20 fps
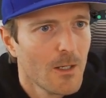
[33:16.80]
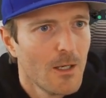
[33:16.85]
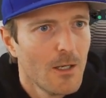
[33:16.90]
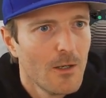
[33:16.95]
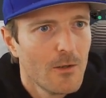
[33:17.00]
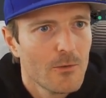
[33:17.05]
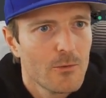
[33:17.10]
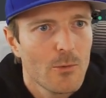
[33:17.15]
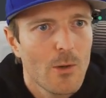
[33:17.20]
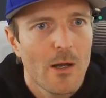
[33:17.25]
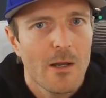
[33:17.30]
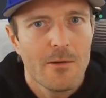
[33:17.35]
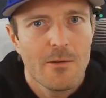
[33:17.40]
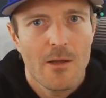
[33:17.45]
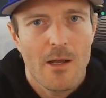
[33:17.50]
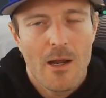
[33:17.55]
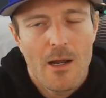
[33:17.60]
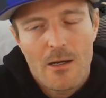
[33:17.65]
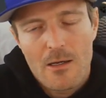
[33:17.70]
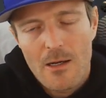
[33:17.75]
So
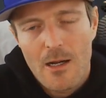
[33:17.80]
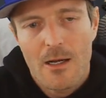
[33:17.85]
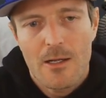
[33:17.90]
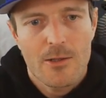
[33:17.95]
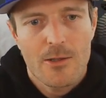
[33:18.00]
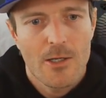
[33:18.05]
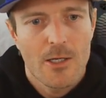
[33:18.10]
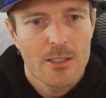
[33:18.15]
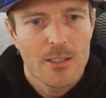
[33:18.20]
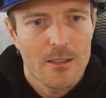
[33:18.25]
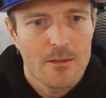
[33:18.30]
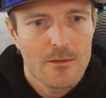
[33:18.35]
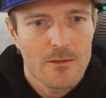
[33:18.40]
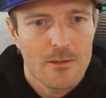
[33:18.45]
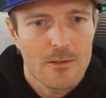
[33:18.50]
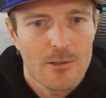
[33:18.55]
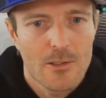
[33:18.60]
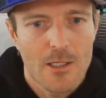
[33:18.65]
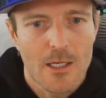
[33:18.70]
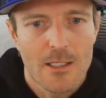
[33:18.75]
I thought that's a
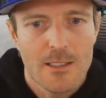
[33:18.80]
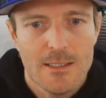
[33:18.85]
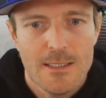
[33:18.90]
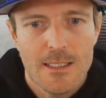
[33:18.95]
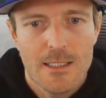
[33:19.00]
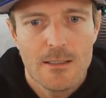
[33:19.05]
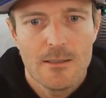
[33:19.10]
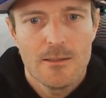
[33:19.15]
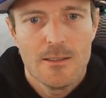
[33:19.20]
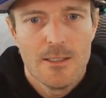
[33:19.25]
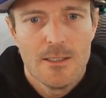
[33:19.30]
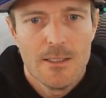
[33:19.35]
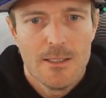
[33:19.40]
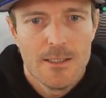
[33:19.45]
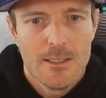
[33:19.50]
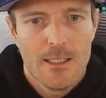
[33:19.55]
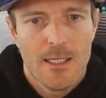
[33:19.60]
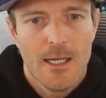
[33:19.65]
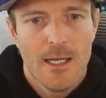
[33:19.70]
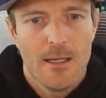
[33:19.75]
good idea,
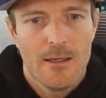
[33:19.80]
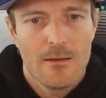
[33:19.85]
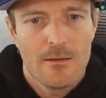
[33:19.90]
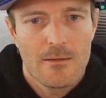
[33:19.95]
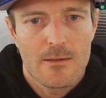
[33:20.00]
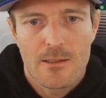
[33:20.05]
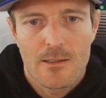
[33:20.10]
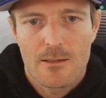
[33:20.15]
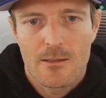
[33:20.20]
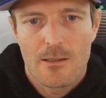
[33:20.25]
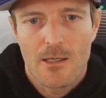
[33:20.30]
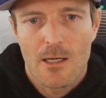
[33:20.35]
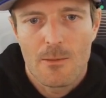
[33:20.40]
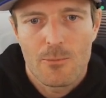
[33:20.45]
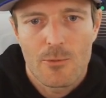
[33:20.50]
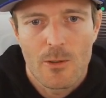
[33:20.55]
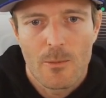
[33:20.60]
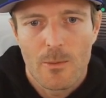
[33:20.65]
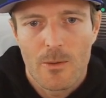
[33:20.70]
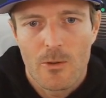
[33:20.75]
and I
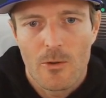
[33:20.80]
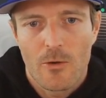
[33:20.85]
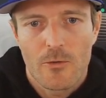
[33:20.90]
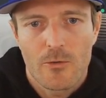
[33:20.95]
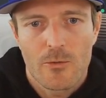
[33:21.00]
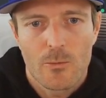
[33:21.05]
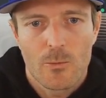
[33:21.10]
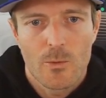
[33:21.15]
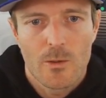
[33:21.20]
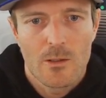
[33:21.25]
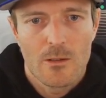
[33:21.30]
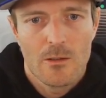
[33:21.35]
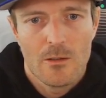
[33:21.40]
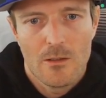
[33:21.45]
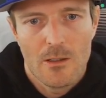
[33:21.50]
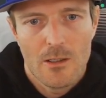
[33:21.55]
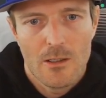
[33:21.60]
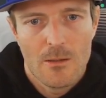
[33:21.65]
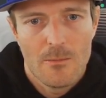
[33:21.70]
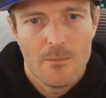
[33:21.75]
probably also
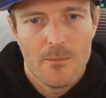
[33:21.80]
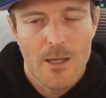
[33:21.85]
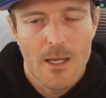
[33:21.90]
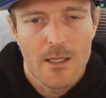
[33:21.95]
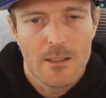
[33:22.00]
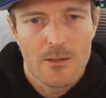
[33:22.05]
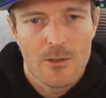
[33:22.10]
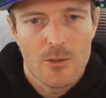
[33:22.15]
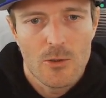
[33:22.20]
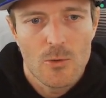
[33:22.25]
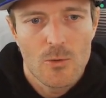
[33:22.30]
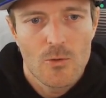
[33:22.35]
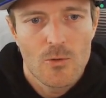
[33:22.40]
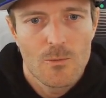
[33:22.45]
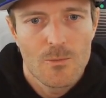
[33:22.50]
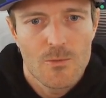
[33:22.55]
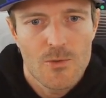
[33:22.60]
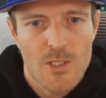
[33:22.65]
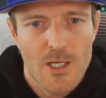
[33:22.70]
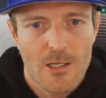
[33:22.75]
will add the
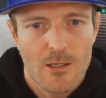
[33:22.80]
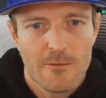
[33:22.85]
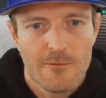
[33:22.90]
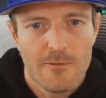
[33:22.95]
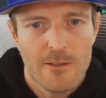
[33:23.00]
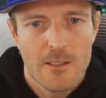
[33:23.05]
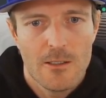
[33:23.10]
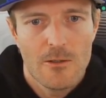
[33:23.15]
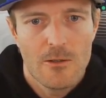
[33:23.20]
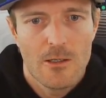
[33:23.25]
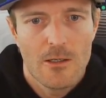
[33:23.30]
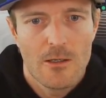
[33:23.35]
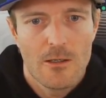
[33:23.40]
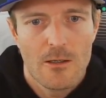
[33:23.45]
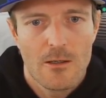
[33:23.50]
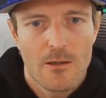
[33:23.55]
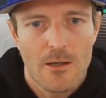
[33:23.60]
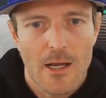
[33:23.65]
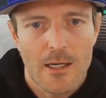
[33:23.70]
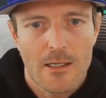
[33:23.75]
YouTube channel
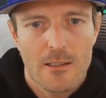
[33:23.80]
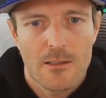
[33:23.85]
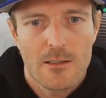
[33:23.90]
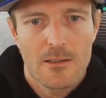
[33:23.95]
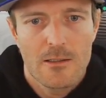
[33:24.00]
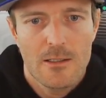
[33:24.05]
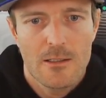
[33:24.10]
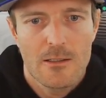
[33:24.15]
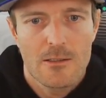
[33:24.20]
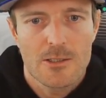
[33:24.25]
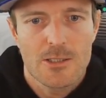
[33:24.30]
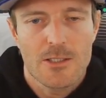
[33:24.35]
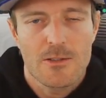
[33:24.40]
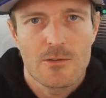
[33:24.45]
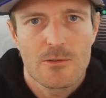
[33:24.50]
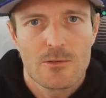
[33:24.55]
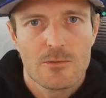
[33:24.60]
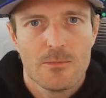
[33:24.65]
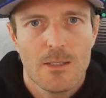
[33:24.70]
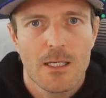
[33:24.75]
video icon there,
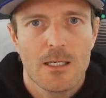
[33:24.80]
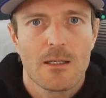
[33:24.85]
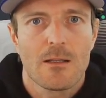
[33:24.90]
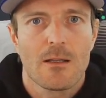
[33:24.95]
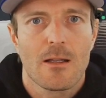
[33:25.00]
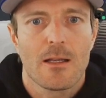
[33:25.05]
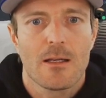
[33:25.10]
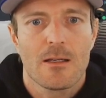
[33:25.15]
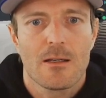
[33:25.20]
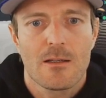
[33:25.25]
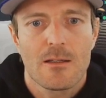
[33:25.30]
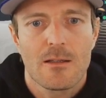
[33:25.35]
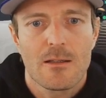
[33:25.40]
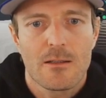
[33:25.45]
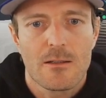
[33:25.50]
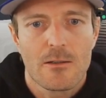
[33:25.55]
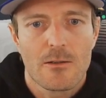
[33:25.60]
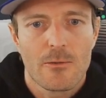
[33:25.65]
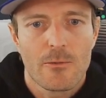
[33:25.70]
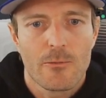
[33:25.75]
just to make it like
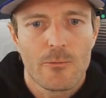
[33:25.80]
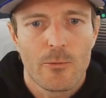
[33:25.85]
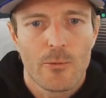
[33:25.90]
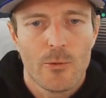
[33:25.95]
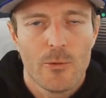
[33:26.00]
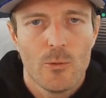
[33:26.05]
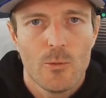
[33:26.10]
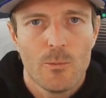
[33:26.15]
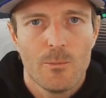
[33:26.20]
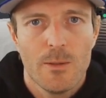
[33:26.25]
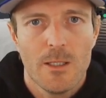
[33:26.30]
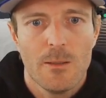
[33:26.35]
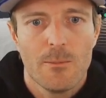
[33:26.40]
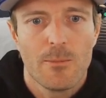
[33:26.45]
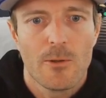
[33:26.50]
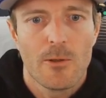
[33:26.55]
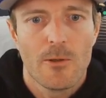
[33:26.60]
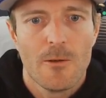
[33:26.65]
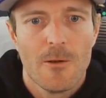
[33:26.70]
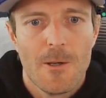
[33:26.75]
clear for new
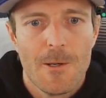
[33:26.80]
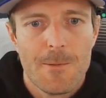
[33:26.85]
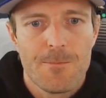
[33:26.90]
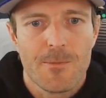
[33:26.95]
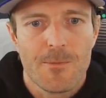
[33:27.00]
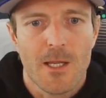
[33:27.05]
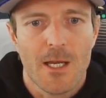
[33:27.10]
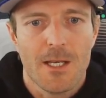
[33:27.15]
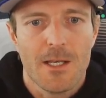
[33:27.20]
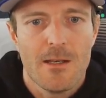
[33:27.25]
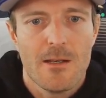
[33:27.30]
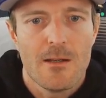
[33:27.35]
people that